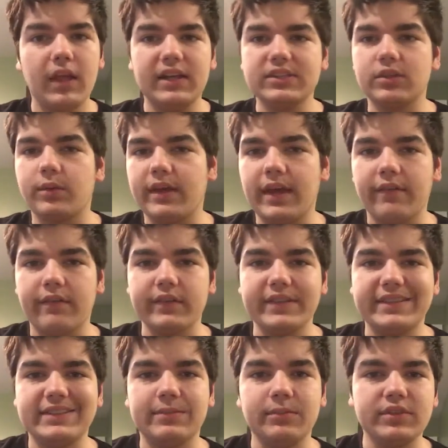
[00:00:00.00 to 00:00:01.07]
so he can't
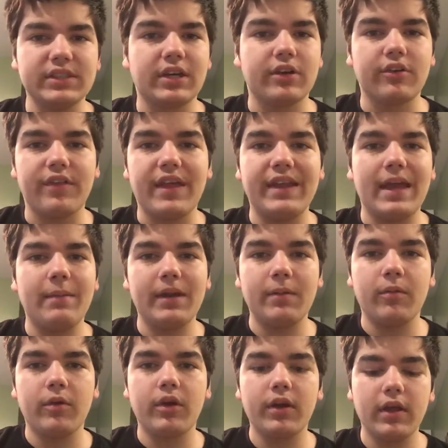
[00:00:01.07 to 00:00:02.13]
release music under that name
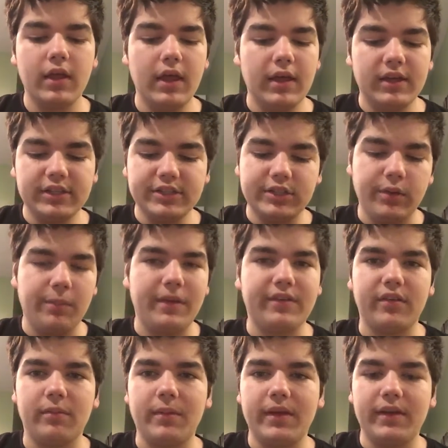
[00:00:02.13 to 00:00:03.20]
anymore. So he
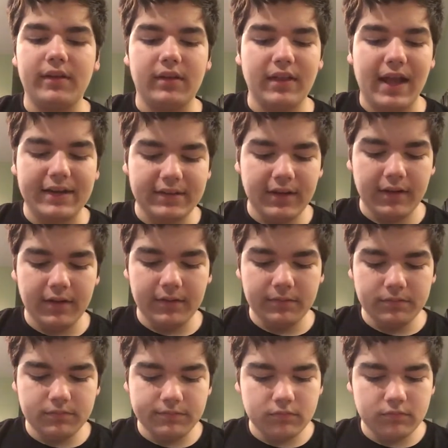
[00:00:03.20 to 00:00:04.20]
basically made Galacticon.